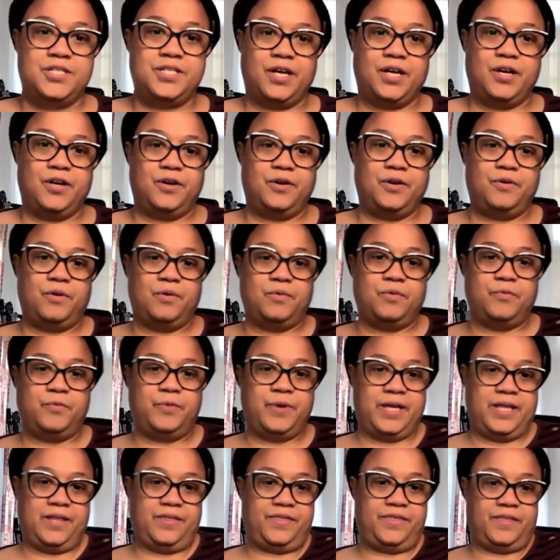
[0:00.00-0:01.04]
So
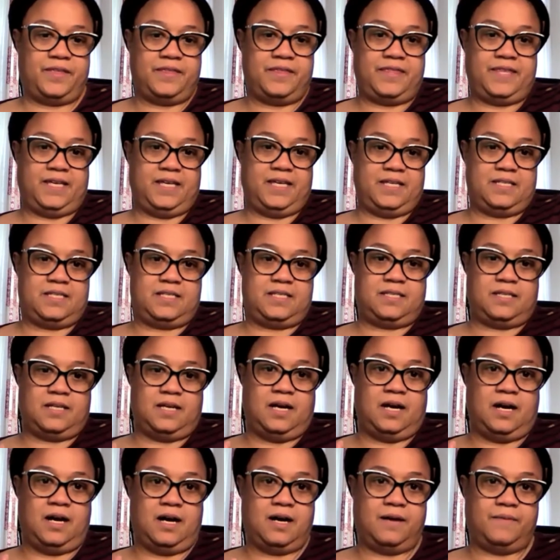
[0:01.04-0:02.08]
with
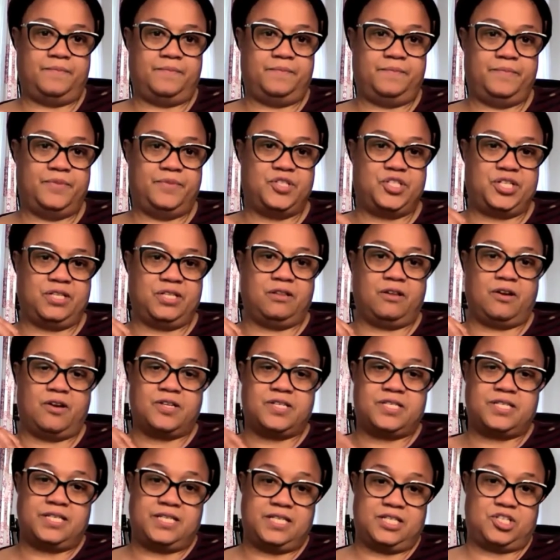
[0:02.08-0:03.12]
this, she
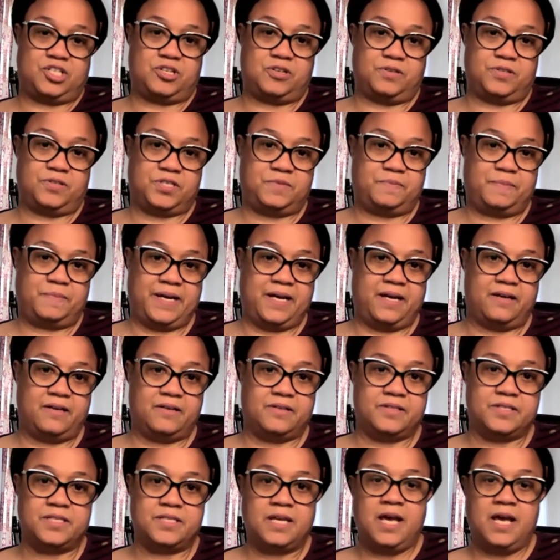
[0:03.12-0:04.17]
learns additional
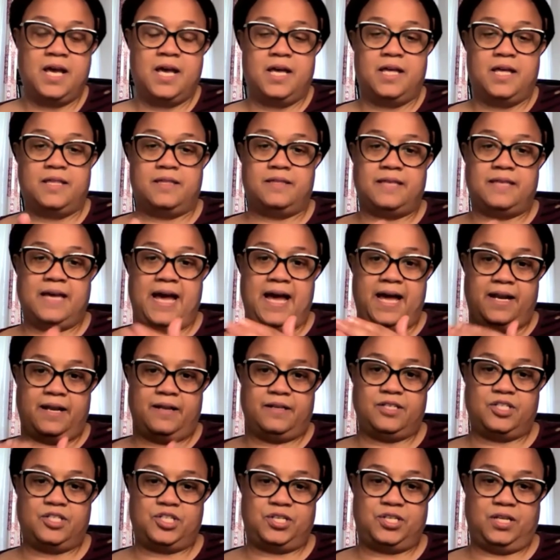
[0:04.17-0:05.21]
spells
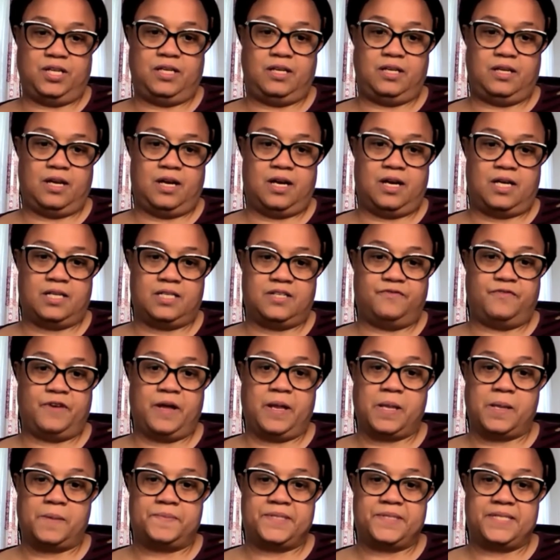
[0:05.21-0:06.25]
that she
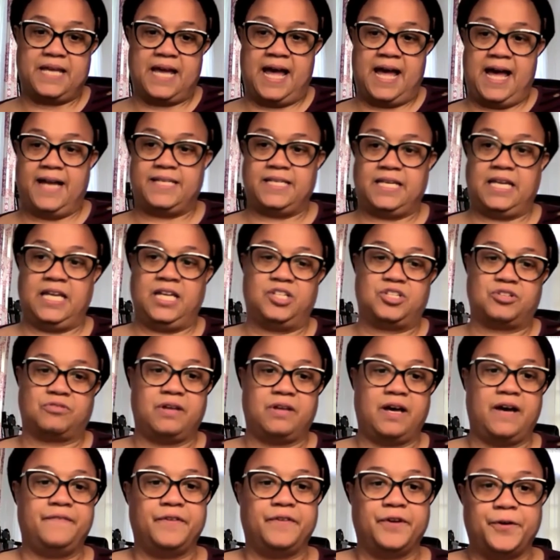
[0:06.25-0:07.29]
develops at each
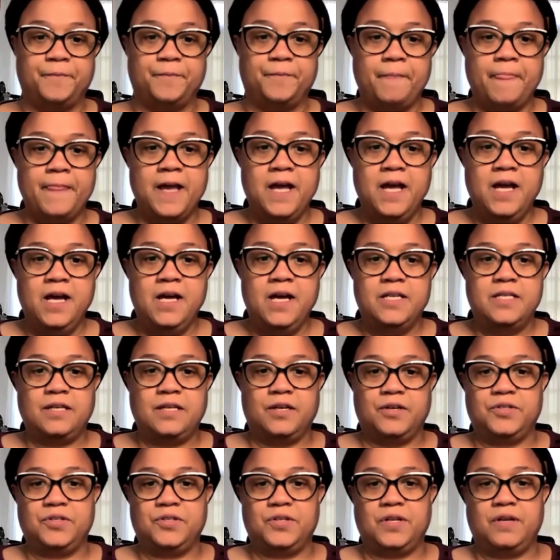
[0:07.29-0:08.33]
level.
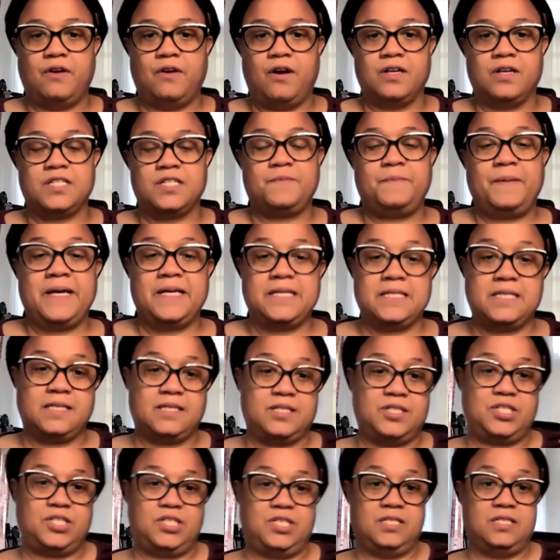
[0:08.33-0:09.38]
So her spells
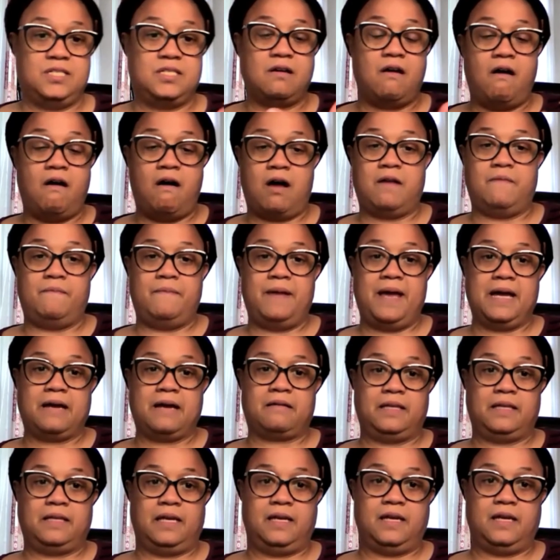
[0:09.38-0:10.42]
that she's
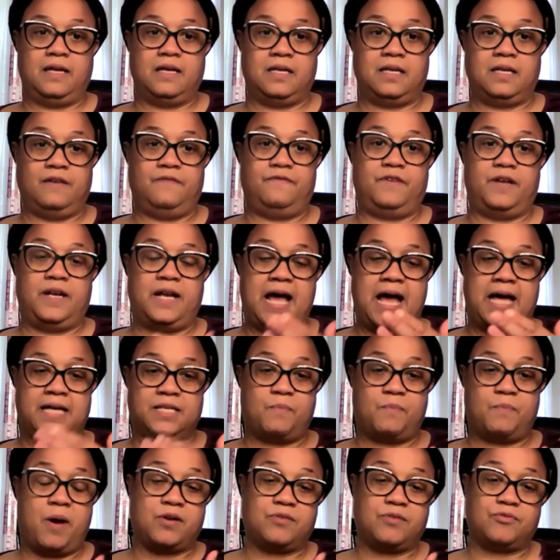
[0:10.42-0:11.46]
automatically given
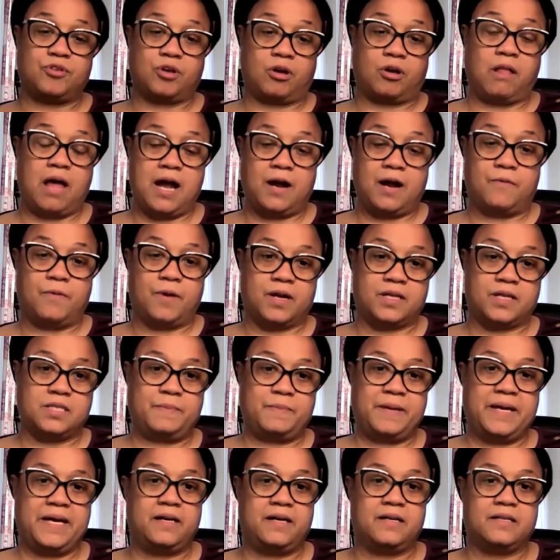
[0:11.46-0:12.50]
as part of the clockwork
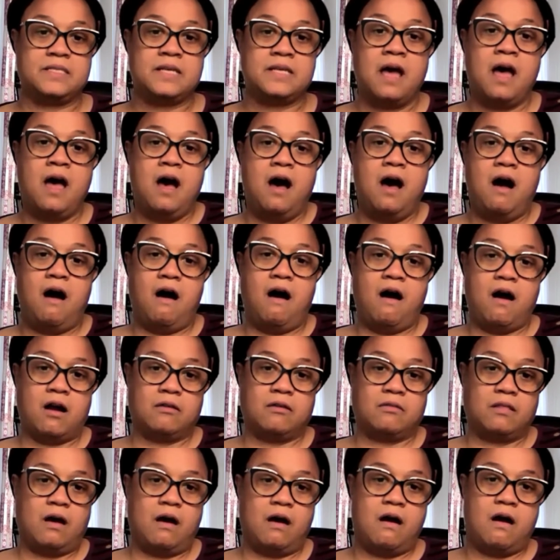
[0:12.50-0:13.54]
spells
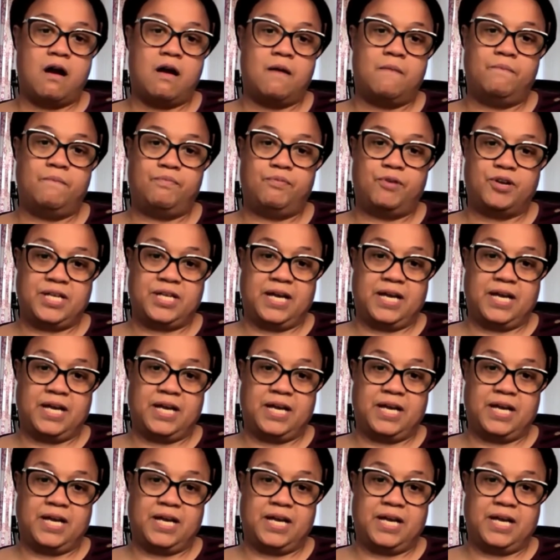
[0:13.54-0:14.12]
are alarm,